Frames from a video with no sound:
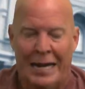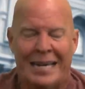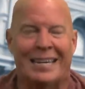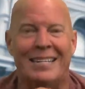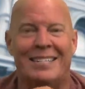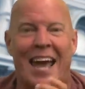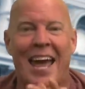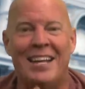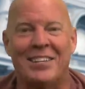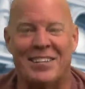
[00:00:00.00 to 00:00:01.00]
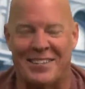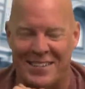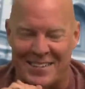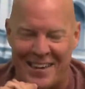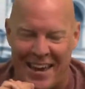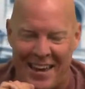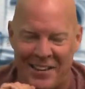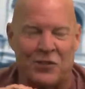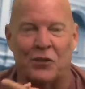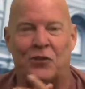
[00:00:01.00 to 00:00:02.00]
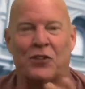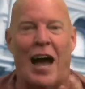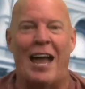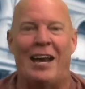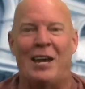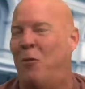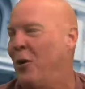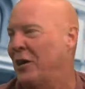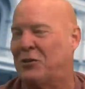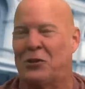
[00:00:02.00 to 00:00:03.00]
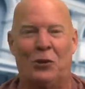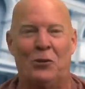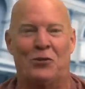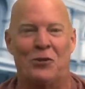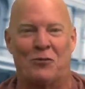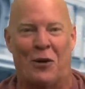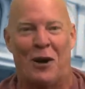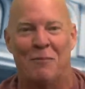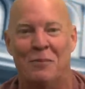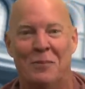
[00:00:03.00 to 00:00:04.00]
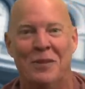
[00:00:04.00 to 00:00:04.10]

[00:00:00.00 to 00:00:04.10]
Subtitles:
Contagious disease society would exclude you from.